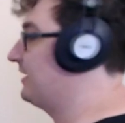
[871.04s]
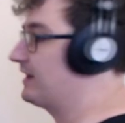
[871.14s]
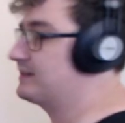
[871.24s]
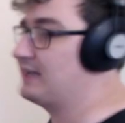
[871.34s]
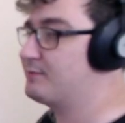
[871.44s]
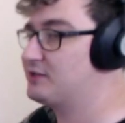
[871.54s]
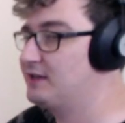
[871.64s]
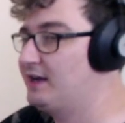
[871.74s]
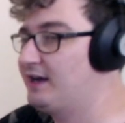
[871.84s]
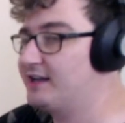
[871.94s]
a, except
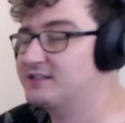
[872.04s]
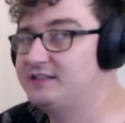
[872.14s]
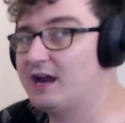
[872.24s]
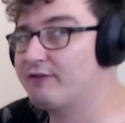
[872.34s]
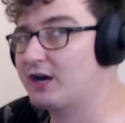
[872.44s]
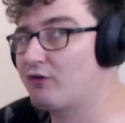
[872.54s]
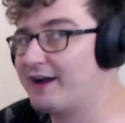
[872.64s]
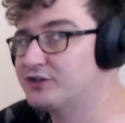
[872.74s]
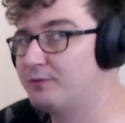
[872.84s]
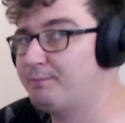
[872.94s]
a snaring
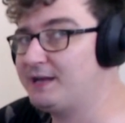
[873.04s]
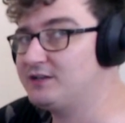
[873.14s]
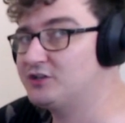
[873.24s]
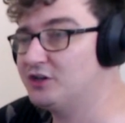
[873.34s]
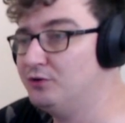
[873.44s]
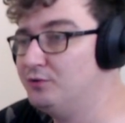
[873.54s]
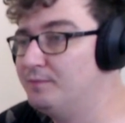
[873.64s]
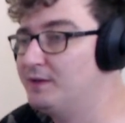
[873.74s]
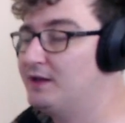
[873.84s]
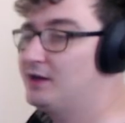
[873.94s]
crash on beat two.
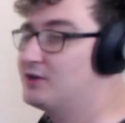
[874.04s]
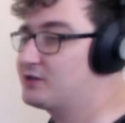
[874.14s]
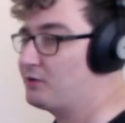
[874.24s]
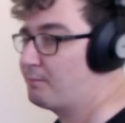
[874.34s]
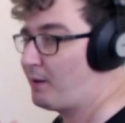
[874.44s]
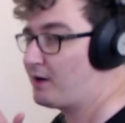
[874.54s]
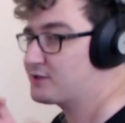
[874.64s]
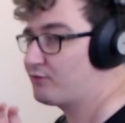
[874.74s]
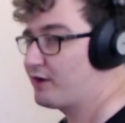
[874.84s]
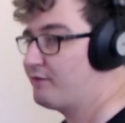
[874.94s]
So
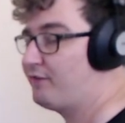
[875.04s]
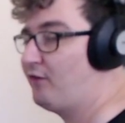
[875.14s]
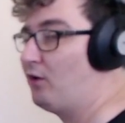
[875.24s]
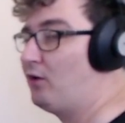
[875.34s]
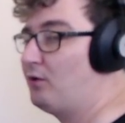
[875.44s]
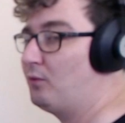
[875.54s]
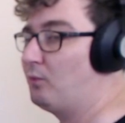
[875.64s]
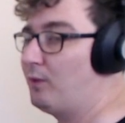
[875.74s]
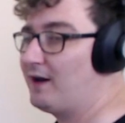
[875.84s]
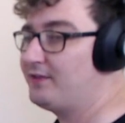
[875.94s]
bars three and four,
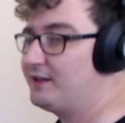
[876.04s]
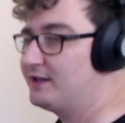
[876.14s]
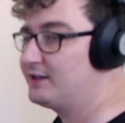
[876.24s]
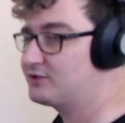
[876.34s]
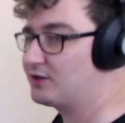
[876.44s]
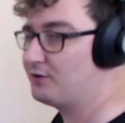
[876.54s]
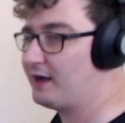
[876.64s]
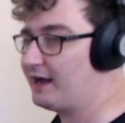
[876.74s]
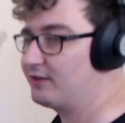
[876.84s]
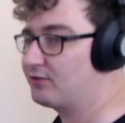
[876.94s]
one, two
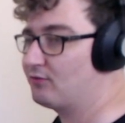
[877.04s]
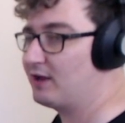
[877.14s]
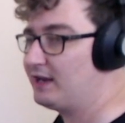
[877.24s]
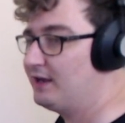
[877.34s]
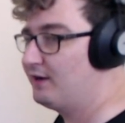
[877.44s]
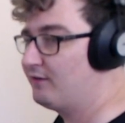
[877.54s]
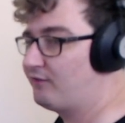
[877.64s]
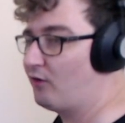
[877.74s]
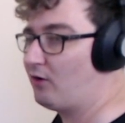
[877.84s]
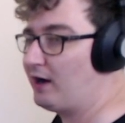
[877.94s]
and three,
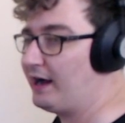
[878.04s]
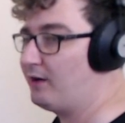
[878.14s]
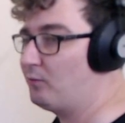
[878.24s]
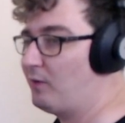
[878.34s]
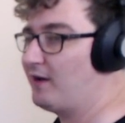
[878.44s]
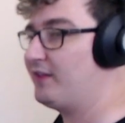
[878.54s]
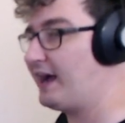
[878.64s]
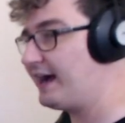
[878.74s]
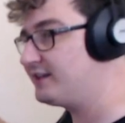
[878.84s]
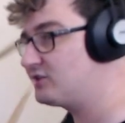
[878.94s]
four and one
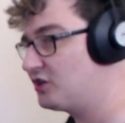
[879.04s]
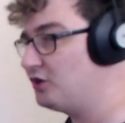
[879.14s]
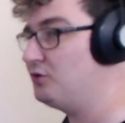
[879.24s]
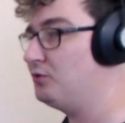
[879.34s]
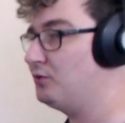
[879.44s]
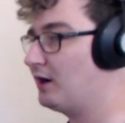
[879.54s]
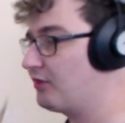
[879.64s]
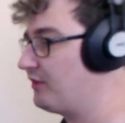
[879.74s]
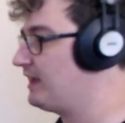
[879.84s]
and two, a